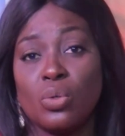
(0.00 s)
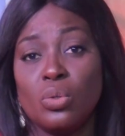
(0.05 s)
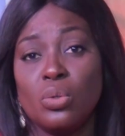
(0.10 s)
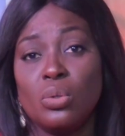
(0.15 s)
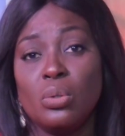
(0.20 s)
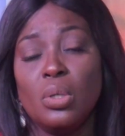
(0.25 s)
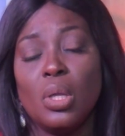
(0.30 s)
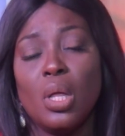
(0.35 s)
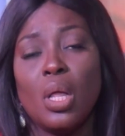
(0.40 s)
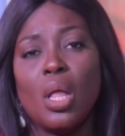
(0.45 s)

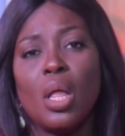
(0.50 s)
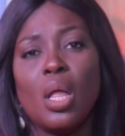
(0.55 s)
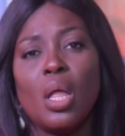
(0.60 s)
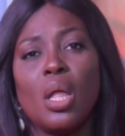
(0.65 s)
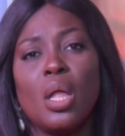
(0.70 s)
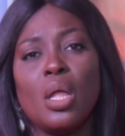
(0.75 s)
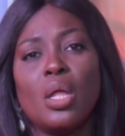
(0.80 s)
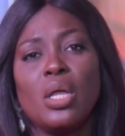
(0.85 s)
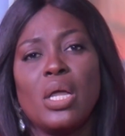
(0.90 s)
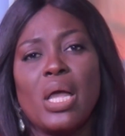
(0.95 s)
school.
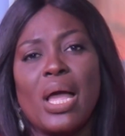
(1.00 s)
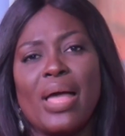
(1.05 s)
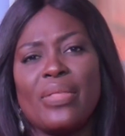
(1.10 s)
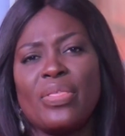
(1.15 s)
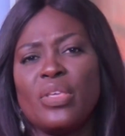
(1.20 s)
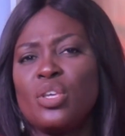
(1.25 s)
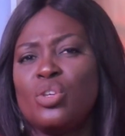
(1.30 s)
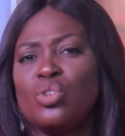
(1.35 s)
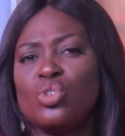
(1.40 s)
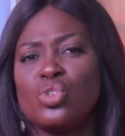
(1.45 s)

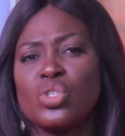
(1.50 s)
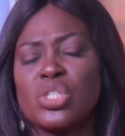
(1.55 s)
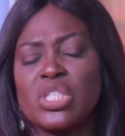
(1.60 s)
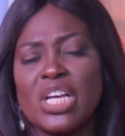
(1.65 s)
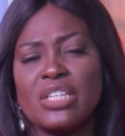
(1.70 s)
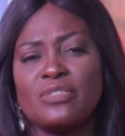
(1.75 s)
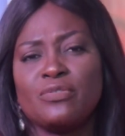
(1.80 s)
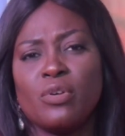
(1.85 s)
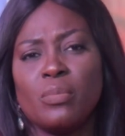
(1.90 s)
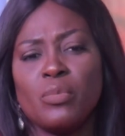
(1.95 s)
I think you should
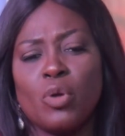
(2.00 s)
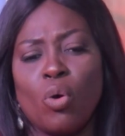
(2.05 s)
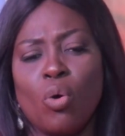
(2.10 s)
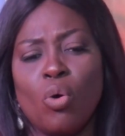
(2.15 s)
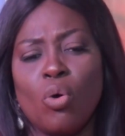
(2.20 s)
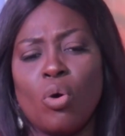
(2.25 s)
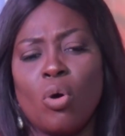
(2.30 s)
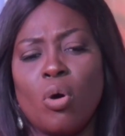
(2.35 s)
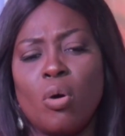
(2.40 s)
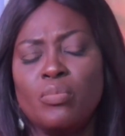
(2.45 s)
start from
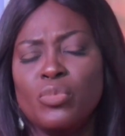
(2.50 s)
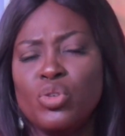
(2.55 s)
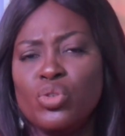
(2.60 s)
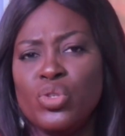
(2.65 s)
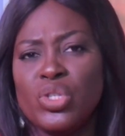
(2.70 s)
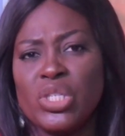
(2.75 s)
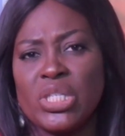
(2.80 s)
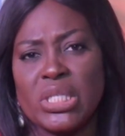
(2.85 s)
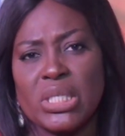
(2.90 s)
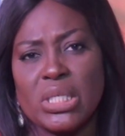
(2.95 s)
your own
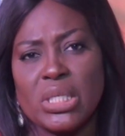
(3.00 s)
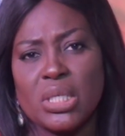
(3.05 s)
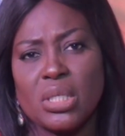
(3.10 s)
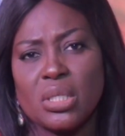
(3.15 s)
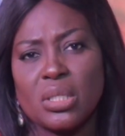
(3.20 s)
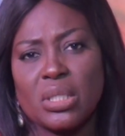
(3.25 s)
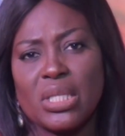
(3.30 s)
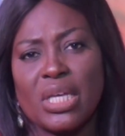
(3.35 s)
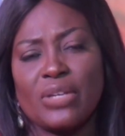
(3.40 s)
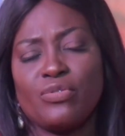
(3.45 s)

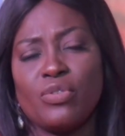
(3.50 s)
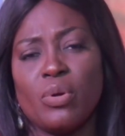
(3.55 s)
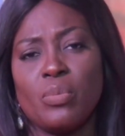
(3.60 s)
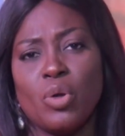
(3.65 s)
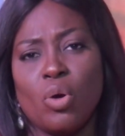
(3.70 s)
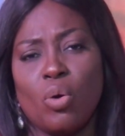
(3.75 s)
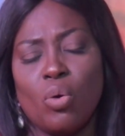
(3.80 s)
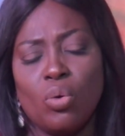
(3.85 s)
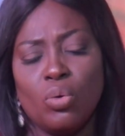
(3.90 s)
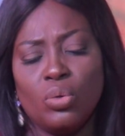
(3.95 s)
community, start
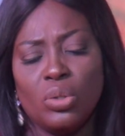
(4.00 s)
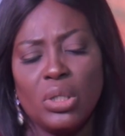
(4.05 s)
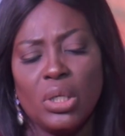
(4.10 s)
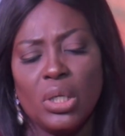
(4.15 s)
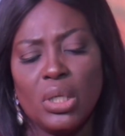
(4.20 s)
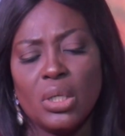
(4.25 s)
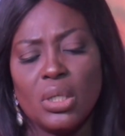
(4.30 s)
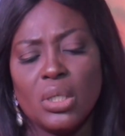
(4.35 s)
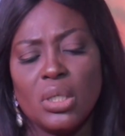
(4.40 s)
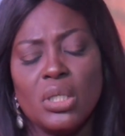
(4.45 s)
from your
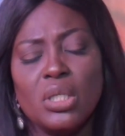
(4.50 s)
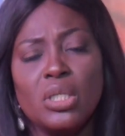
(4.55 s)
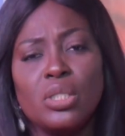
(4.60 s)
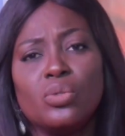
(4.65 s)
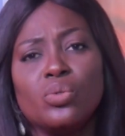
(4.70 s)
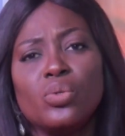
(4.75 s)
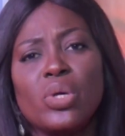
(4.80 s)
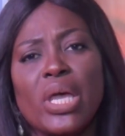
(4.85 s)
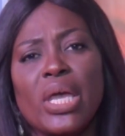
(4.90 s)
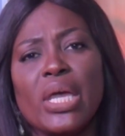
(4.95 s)
own
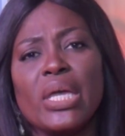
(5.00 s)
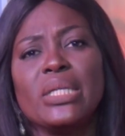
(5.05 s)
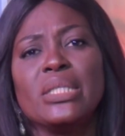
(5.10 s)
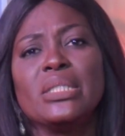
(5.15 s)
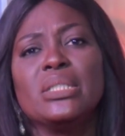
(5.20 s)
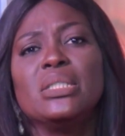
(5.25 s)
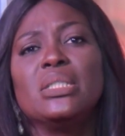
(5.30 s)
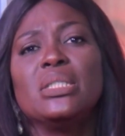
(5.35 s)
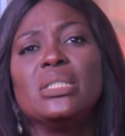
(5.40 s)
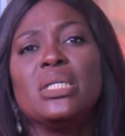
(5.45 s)
little
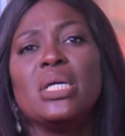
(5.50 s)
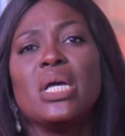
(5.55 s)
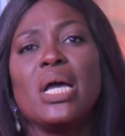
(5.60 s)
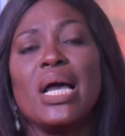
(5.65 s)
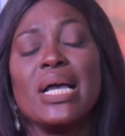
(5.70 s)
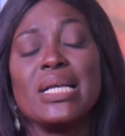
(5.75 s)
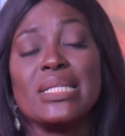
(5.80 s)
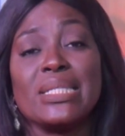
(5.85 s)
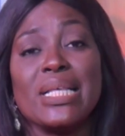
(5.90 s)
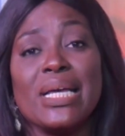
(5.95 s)
end,
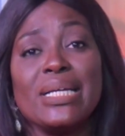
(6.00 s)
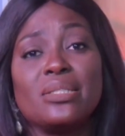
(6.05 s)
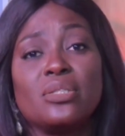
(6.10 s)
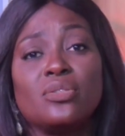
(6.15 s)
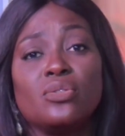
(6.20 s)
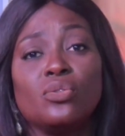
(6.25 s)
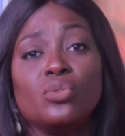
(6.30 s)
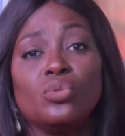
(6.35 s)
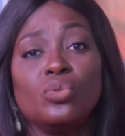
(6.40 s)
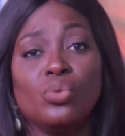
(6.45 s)
and
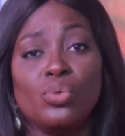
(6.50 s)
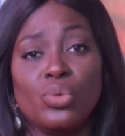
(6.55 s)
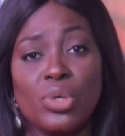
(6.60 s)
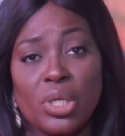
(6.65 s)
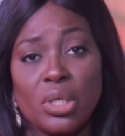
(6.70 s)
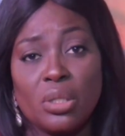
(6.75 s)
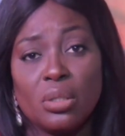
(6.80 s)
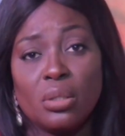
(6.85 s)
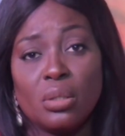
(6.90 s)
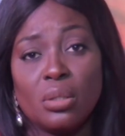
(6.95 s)
start
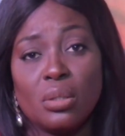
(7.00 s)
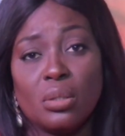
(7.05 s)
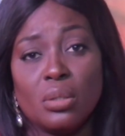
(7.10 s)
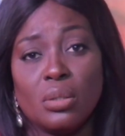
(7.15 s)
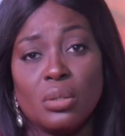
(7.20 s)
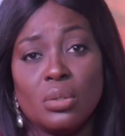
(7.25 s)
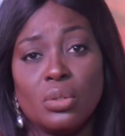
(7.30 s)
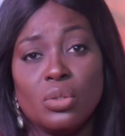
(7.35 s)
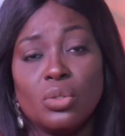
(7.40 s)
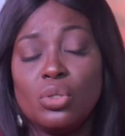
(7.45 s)
doing
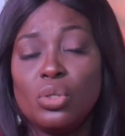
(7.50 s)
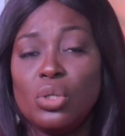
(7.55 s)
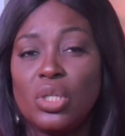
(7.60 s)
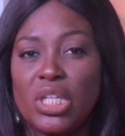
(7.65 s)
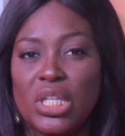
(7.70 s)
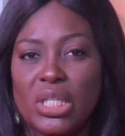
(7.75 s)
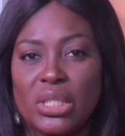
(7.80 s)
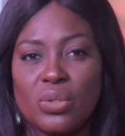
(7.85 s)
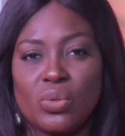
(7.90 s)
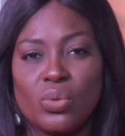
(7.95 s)

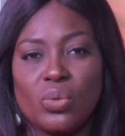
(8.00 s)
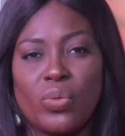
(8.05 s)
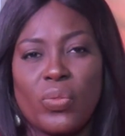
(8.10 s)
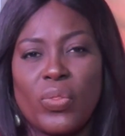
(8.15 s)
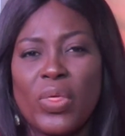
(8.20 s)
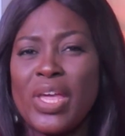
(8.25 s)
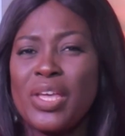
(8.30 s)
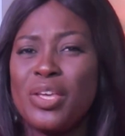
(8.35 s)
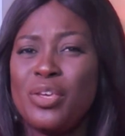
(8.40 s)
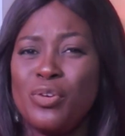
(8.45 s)
your
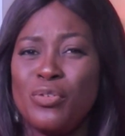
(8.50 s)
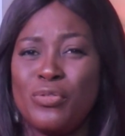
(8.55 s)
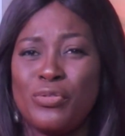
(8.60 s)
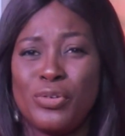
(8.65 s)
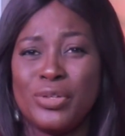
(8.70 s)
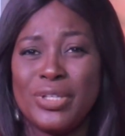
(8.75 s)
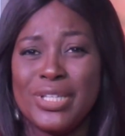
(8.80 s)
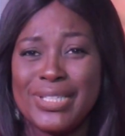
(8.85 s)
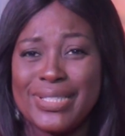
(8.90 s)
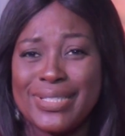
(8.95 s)
little. Thank you
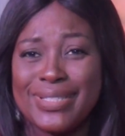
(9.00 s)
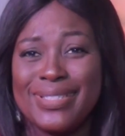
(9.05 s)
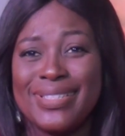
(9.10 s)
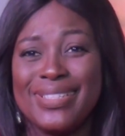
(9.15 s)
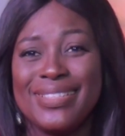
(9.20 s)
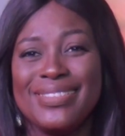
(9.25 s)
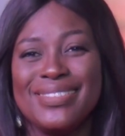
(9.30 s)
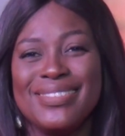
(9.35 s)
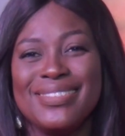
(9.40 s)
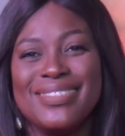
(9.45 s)
for
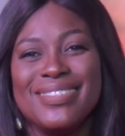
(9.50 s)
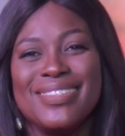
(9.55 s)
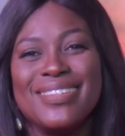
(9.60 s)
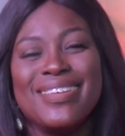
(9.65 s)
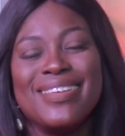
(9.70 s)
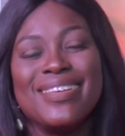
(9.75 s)
listening.